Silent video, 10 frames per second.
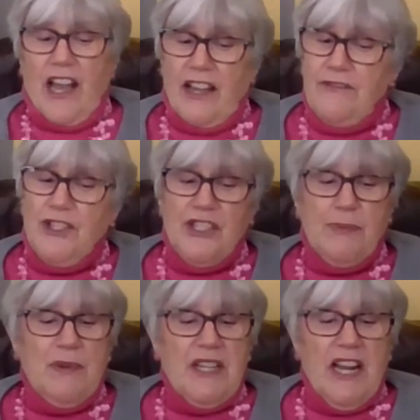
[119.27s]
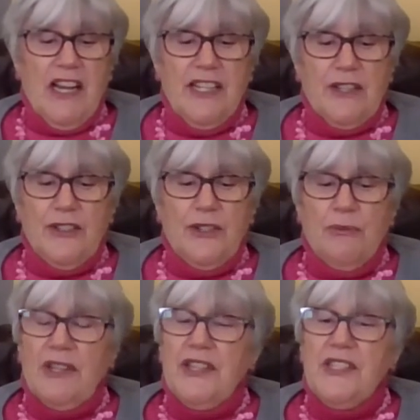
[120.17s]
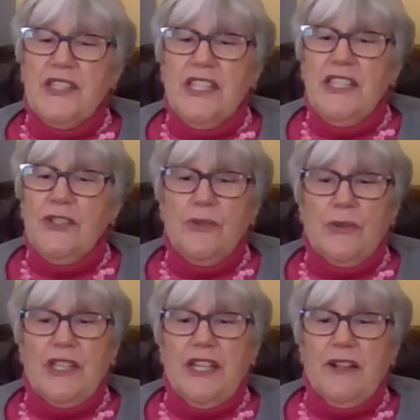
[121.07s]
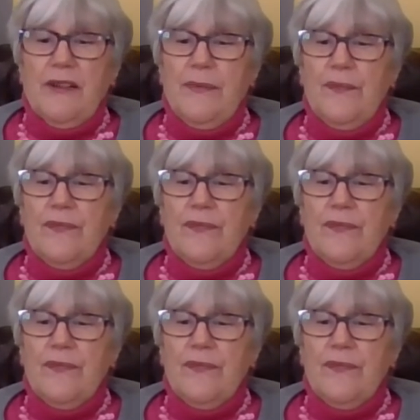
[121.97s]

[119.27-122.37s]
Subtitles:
"I've just been hired to run the ski school here.